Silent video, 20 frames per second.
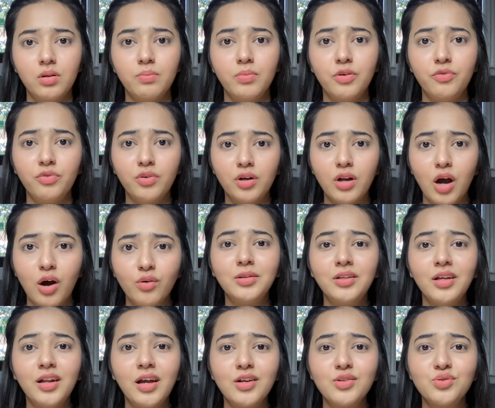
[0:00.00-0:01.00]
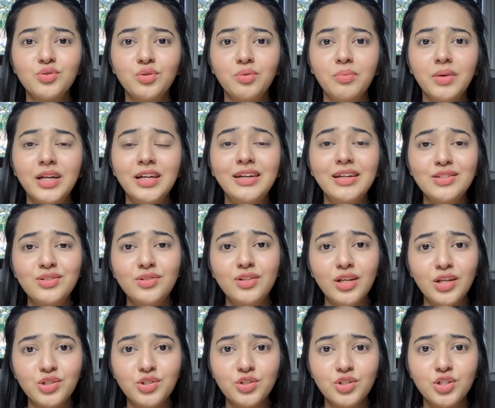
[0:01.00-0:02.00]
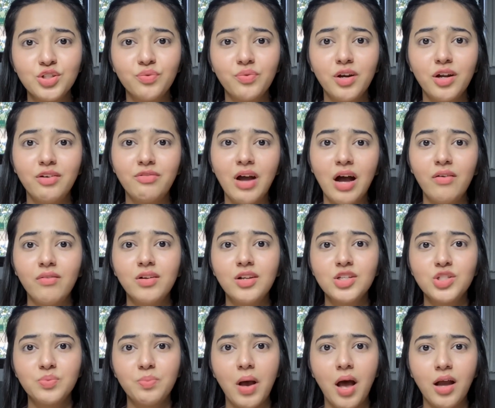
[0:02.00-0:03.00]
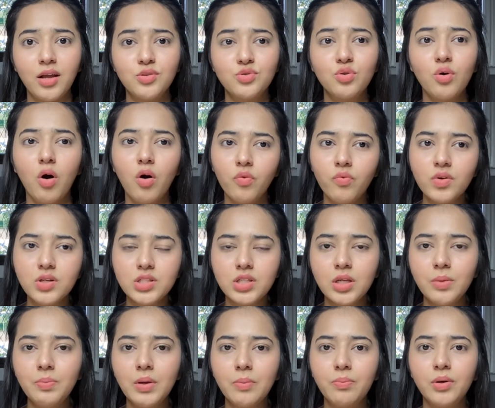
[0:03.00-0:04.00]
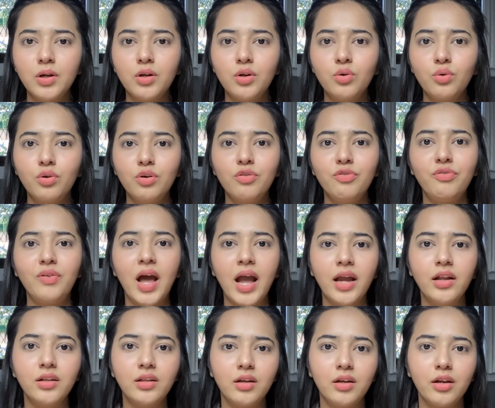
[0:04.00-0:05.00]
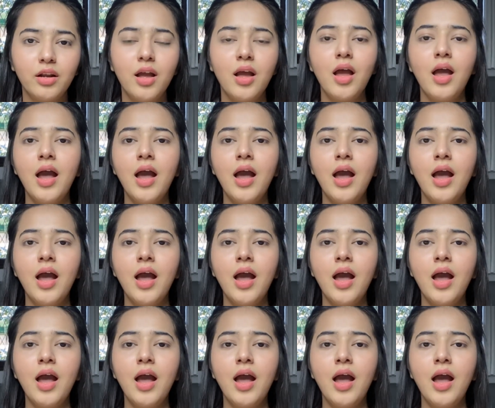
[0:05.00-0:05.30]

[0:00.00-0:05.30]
But for now, there are so many destinations where travel is banned. So obviously, people don't fly there.